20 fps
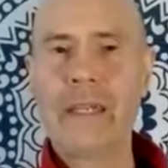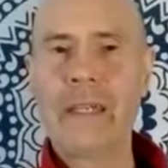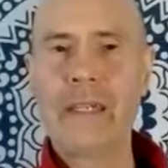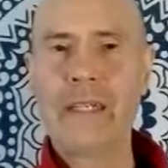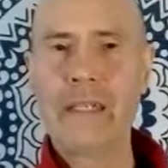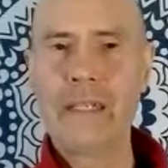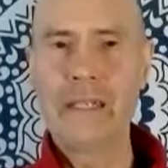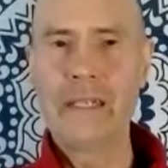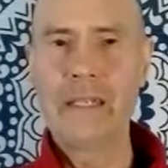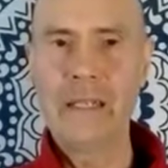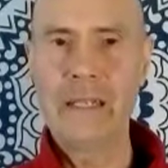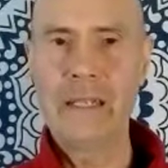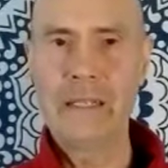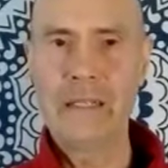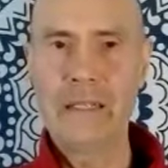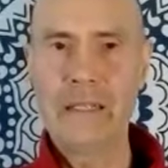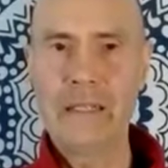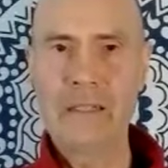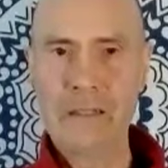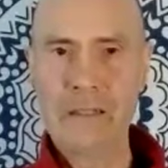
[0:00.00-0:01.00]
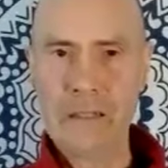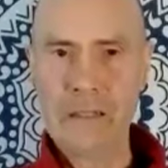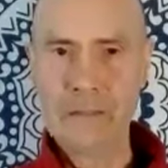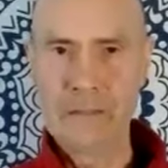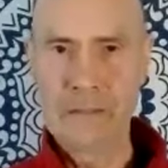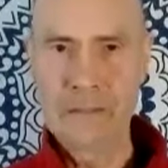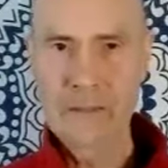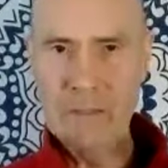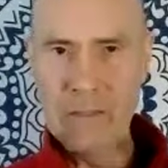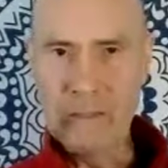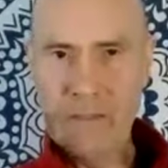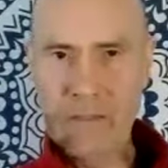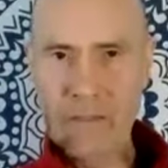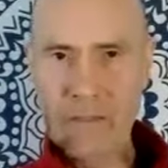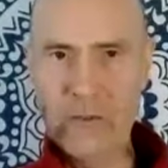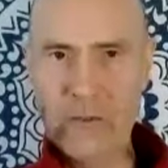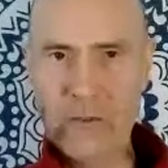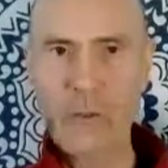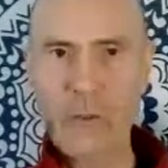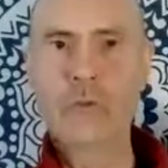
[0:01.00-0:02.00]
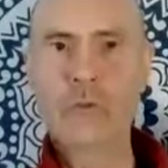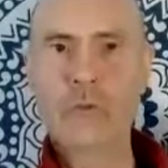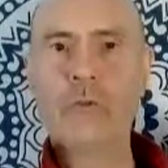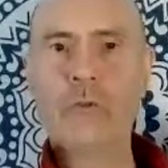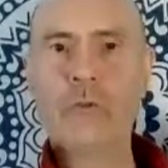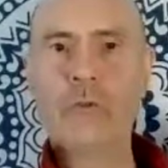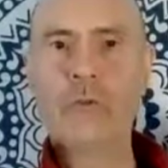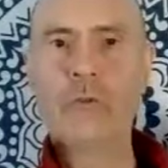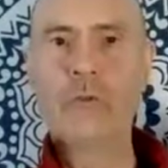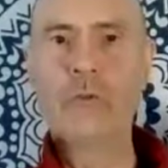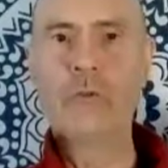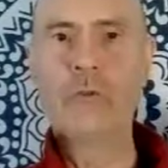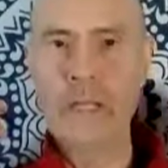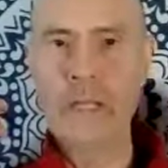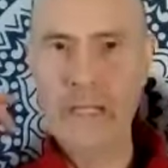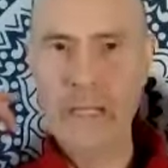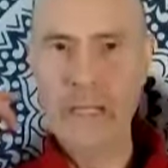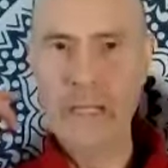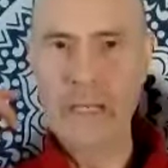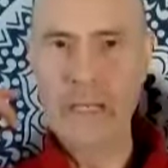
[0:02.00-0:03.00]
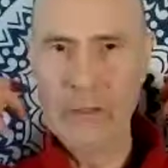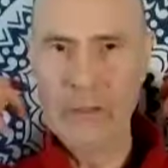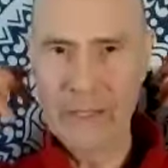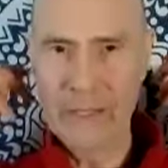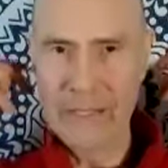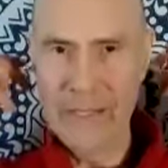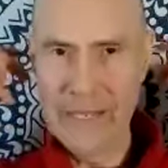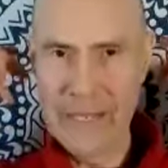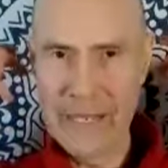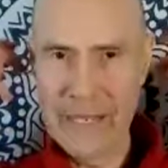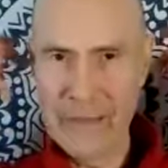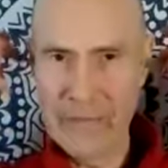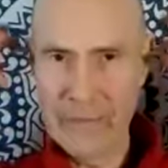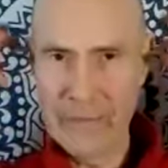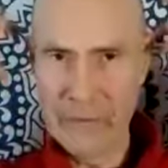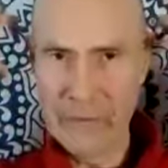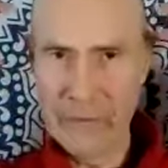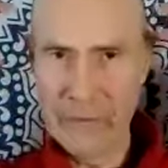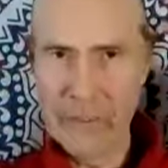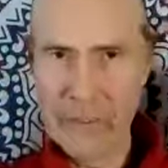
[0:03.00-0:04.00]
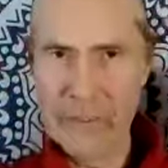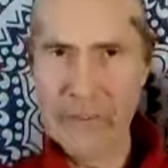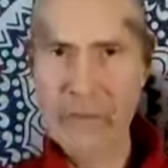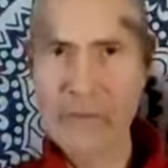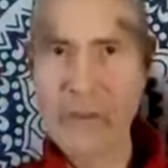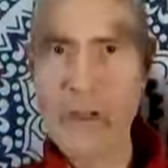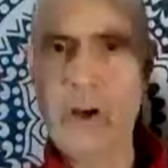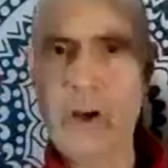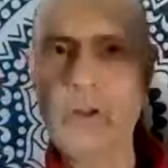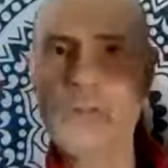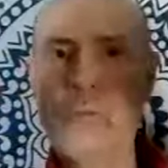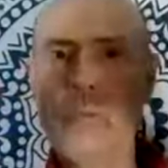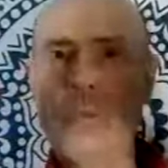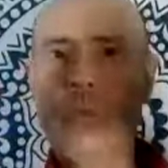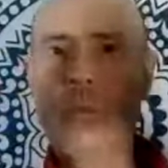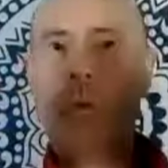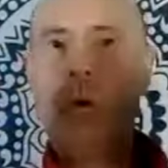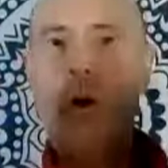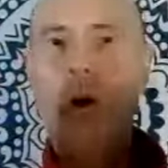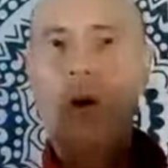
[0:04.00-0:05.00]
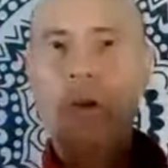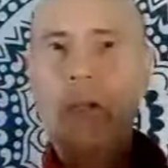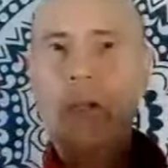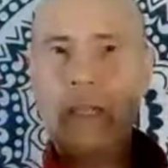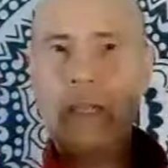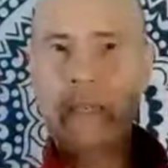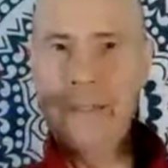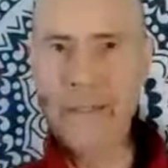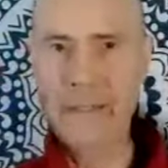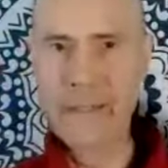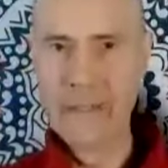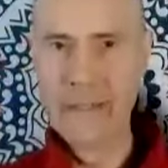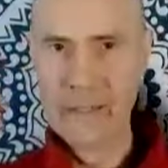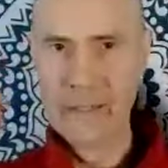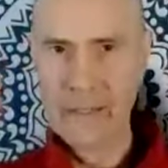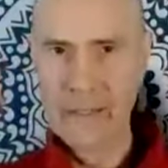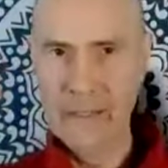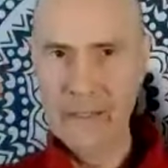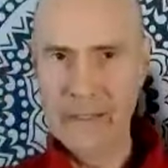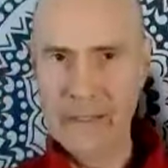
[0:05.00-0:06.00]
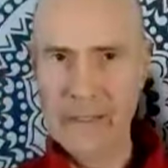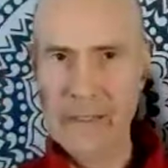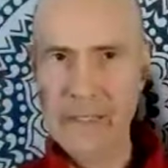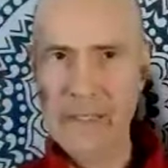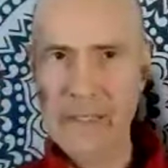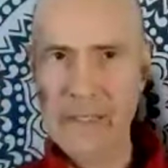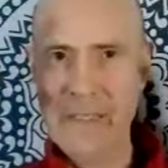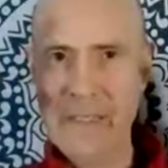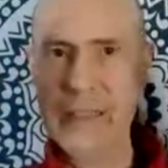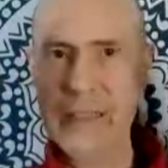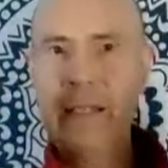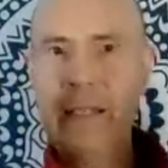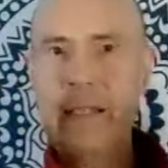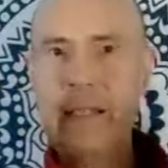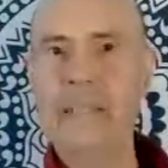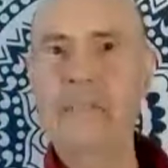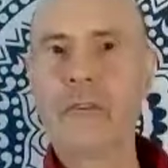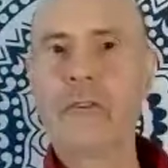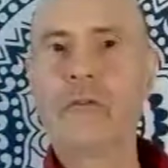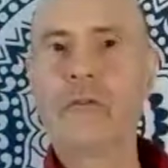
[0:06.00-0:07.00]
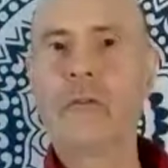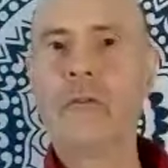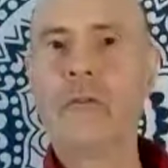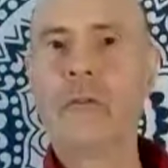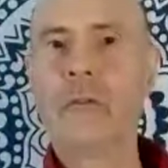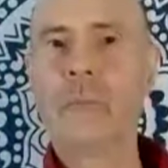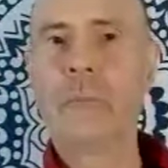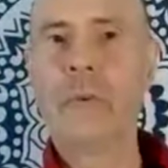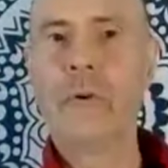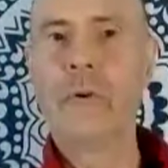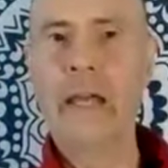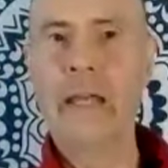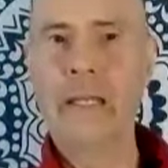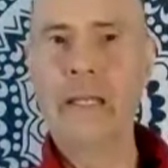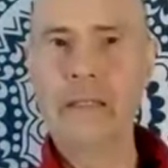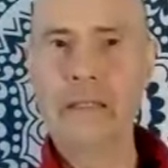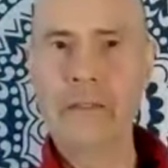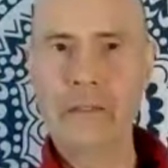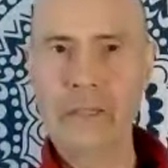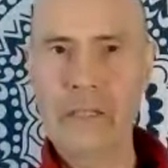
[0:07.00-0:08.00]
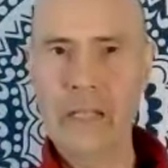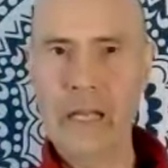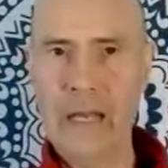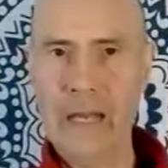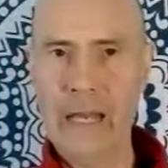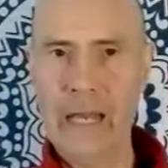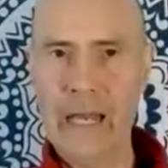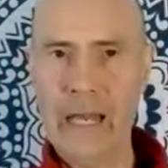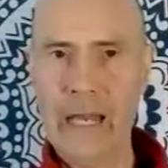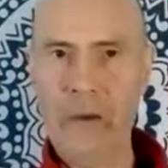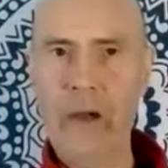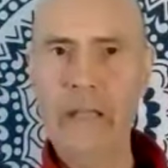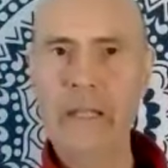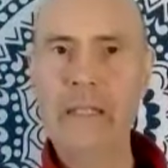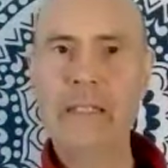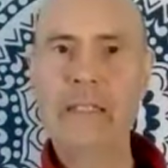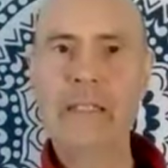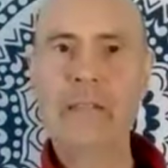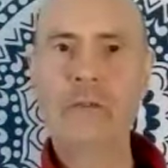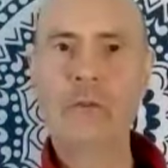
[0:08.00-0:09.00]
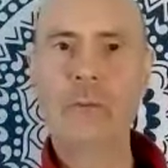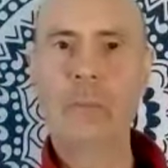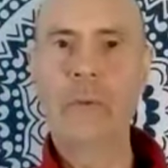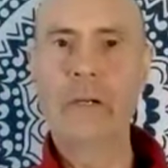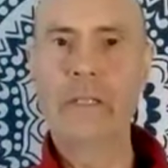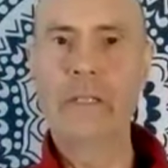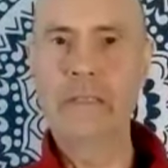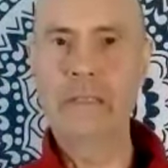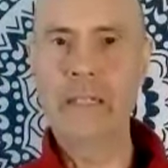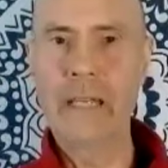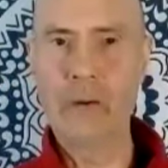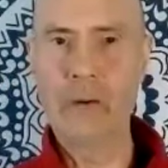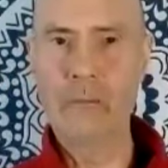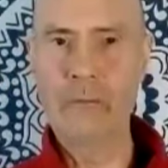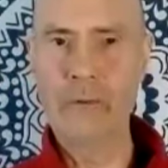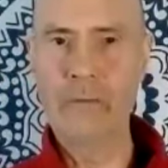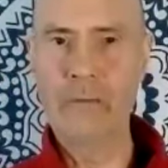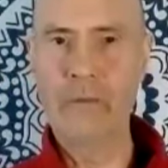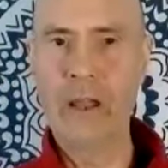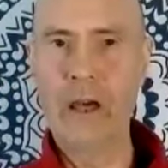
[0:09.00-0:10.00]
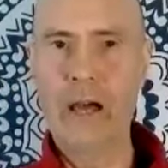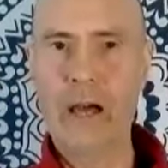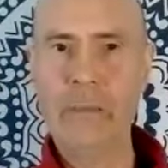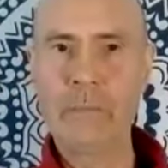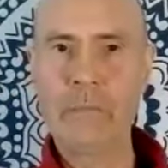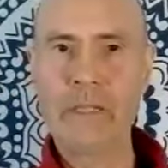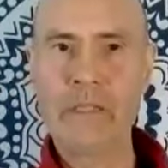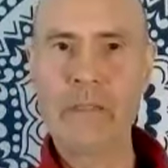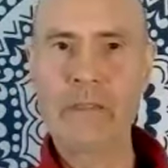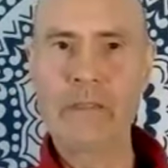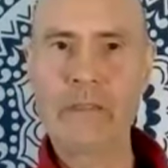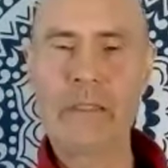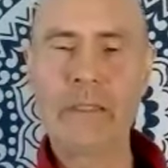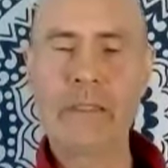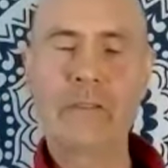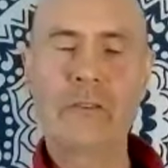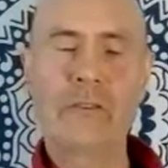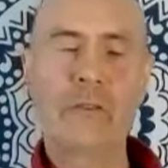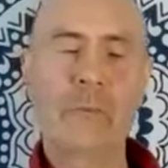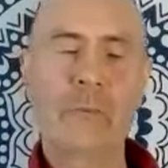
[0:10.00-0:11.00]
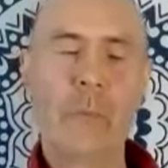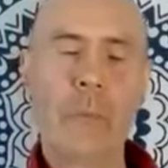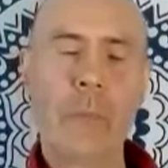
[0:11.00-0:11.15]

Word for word: healing systems through your body, and it definitely starts working and healing through the brain. It's how I healed myself of Lyme disease.